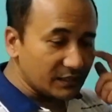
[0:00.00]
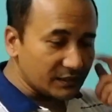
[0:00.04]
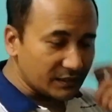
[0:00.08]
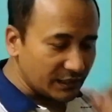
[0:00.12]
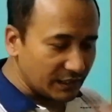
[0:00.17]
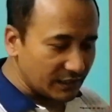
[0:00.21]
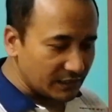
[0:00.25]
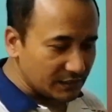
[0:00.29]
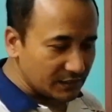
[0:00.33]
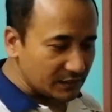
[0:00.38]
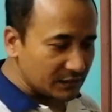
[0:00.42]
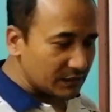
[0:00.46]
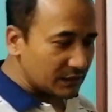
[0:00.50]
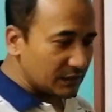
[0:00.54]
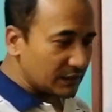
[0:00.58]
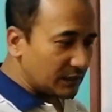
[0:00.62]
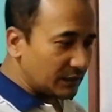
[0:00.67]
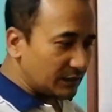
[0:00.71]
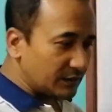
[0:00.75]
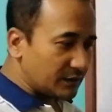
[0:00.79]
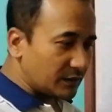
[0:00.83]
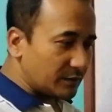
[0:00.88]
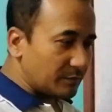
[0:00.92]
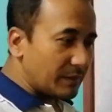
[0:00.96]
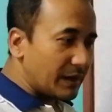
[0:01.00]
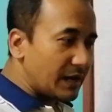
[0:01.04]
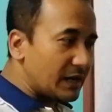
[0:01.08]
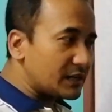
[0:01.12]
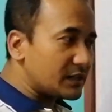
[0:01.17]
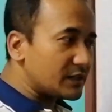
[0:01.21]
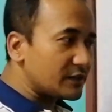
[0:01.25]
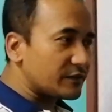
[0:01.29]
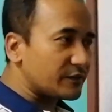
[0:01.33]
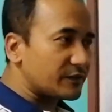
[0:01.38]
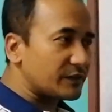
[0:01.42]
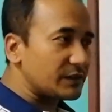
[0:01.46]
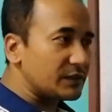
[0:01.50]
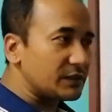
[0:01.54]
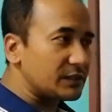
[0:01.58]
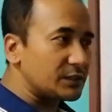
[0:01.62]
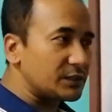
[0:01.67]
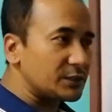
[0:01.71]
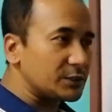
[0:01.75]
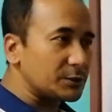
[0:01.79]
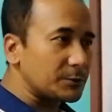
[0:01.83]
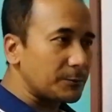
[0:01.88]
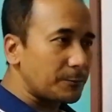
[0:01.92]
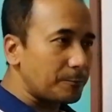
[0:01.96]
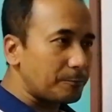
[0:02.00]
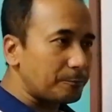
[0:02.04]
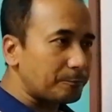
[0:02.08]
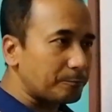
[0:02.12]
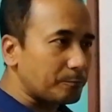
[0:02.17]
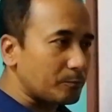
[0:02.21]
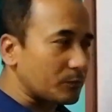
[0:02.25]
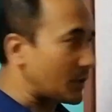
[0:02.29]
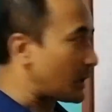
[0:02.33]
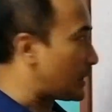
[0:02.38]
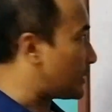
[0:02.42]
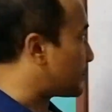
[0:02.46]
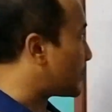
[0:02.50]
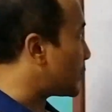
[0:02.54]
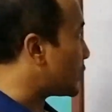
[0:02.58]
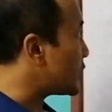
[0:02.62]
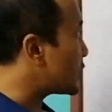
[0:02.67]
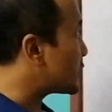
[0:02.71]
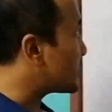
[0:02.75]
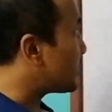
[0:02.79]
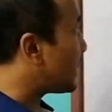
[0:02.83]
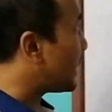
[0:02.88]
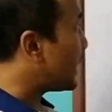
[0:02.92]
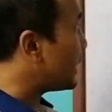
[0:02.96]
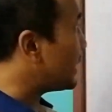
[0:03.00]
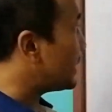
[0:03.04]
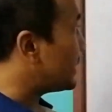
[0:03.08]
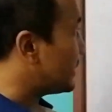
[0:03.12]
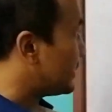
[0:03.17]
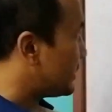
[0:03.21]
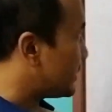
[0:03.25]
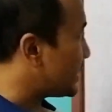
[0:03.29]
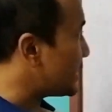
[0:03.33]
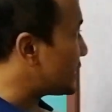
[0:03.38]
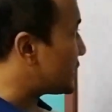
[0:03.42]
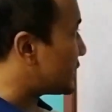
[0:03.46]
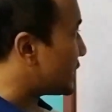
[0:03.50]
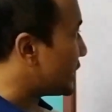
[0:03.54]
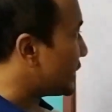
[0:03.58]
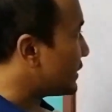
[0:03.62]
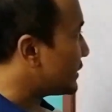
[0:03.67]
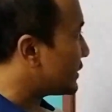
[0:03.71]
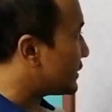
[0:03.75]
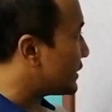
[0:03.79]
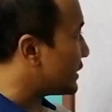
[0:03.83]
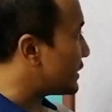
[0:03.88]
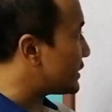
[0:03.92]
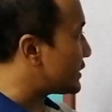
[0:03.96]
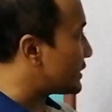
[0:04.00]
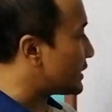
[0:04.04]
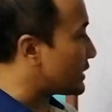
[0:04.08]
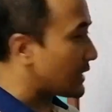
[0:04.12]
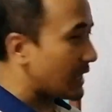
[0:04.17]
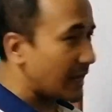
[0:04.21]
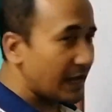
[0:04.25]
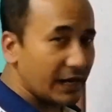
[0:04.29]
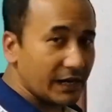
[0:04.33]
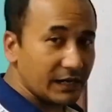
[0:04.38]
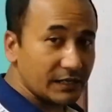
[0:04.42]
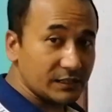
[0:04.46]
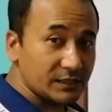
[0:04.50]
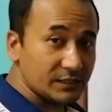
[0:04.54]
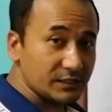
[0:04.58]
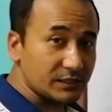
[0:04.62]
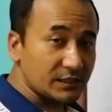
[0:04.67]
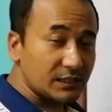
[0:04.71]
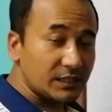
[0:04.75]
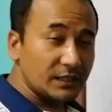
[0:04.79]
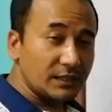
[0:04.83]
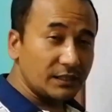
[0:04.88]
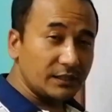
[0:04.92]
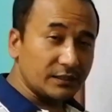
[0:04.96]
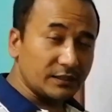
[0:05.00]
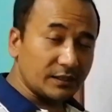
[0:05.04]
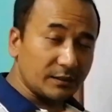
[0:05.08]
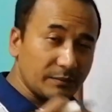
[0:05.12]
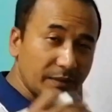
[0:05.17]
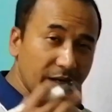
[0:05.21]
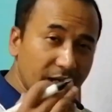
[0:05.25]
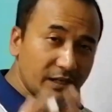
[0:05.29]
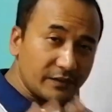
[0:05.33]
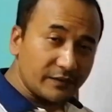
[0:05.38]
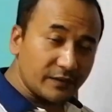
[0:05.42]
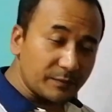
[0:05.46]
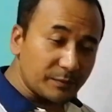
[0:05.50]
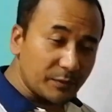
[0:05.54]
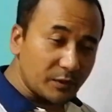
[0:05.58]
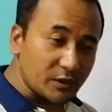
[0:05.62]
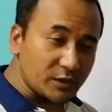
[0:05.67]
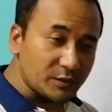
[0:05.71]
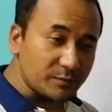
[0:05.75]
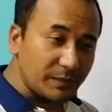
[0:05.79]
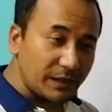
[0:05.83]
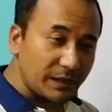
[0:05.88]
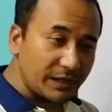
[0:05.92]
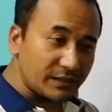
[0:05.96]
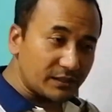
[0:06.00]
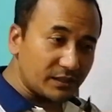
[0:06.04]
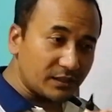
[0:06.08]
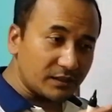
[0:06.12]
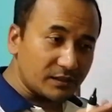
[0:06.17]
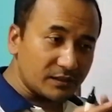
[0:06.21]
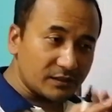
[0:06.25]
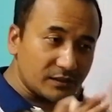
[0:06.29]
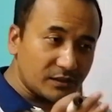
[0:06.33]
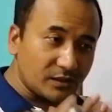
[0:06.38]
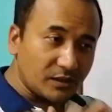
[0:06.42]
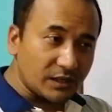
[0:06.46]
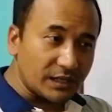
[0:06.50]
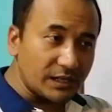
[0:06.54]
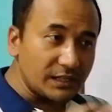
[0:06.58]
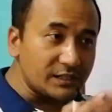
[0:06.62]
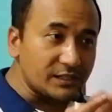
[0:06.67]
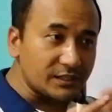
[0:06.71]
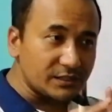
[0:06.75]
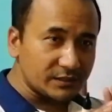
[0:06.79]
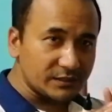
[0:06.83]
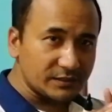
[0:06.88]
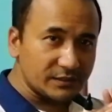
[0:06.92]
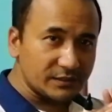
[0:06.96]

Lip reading: then the magnetic field produced by this thing, and the magnetic field produced by the current,